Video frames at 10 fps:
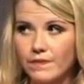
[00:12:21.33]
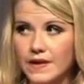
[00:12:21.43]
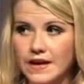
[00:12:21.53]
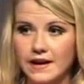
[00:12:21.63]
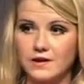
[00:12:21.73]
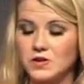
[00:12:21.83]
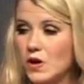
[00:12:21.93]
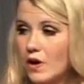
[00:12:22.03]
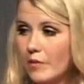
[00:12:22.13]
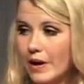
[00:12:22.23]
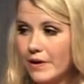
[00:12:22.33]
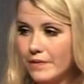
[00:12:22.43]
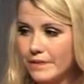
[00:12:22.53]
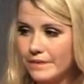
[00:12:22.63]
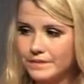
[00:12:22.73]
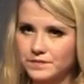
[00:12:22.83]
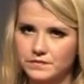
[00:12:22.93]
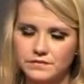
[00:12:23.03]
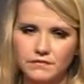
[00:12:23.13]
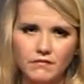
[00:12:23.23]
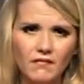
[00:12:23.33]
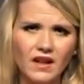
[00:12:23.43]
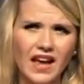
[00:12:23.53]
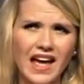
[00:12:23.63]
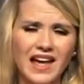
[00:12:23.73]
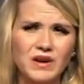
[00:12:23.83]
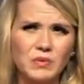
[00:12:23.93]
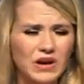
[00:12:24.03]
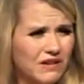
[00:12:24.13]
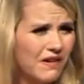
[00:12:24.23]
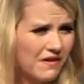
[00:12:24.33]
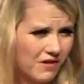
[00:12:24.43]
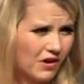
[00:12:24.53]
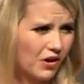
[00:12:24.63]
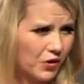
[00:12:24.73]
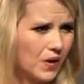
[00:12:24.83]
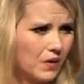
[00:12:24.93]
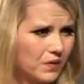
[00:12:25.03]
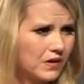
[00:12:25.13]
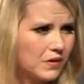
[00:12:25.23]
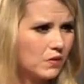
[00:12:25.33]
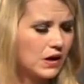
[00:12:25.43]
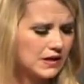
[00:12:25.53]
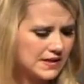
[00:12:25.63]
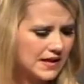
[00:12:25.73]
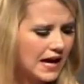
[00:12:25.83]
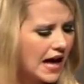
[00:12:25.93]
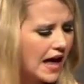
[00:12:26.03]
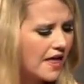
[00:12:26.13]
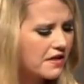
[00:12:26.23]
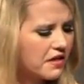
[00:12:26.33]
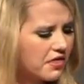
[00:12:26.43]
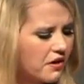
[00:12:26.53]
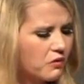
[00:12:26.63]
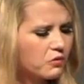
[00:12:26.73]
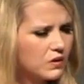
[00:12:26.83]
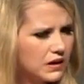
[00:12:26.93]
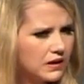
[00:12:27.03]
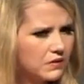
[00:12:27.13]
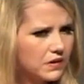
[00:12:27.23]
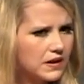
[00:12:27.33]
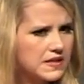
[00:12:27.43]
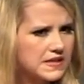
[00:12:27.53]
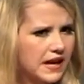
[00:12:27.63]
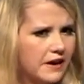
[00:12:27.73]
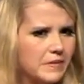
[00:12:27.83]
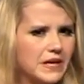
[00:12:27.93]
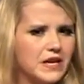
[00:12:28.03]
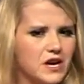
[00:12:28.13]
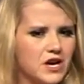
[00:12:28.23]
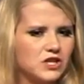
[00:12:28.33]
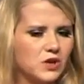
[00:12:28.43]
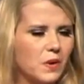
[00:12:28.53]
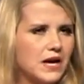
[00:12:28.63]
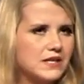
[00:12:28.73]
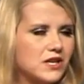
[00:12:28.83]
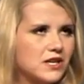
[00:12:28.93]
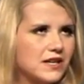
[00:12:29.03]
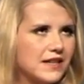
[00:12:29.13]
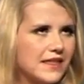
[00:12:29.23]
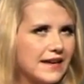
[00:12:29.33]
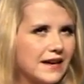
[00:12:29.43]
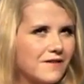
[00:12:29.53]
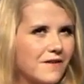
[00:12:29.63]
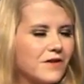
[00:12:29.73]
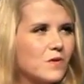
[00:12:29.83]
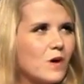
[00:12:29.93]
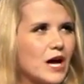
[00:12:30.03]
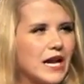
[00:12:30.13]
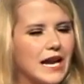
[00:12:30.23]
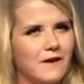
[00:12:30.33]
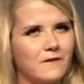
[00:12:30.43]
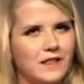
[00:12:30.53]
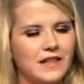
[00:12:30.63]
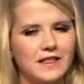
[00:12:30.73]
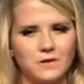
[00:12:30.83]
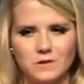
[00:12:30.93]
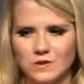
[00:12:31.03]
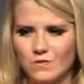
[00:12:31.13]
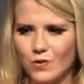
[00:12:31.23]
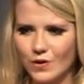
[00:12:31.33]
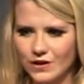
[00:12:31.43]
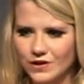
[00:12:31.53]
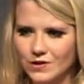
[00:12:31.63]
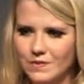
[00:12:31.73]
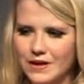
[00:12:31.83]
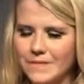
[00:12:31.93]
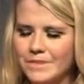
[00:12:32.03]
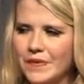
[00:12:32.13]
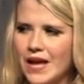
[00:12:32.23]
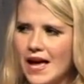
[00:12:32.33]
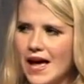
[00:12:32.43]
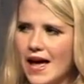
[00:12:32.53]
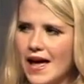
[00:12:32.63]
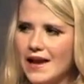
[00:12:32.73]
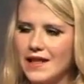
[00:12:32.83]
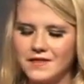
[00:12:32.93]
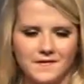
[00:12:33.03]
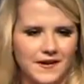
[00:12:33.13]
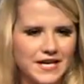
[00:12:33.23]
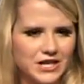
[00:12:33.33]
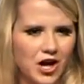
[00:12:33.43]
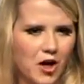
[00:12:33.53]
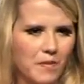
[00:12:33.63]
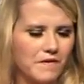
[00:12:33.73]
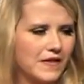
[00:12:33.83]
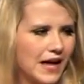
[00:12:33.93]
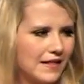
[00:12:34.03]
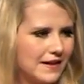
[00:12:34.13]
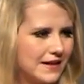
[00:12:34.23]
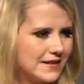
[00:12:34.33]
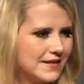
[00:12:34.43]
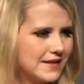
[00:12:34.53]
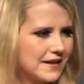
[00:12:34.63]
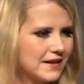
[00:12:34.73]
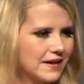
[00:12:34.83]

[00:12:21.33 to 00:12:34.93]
thing I could talk about. And what if I forgot who I really was? And that thought really, really scared me. So I started to think of everyone and everything that was important to me. And at the very top of that list,